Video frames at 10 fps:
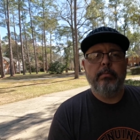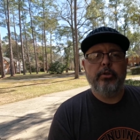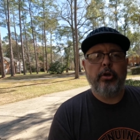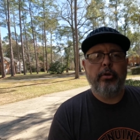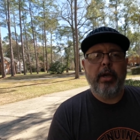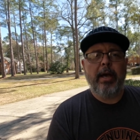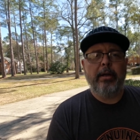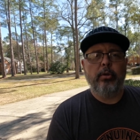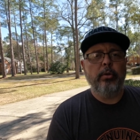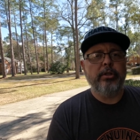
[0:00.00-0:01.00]
show you how
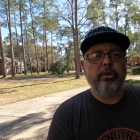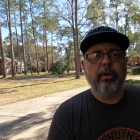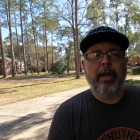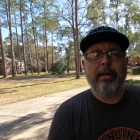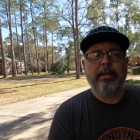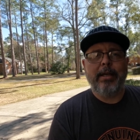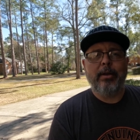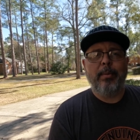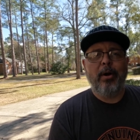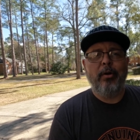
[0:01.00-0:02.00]
to do it, show you how to take
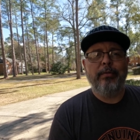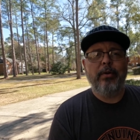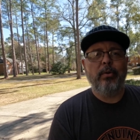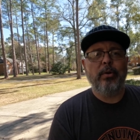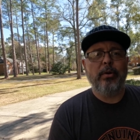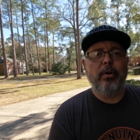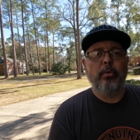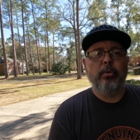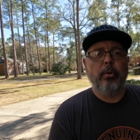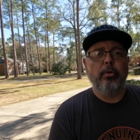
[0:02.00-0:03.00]
them off
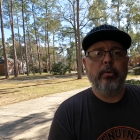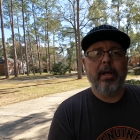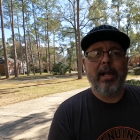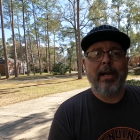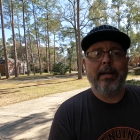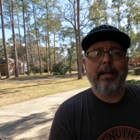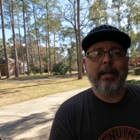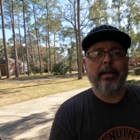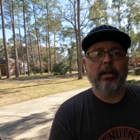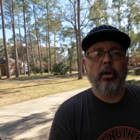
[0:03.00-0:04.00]
on the Road Glide
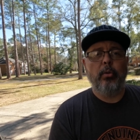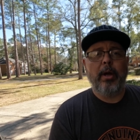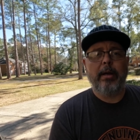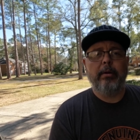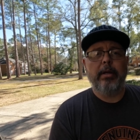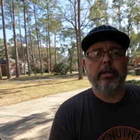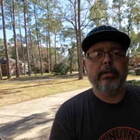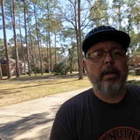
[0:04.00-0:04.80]
and the Lowrider S,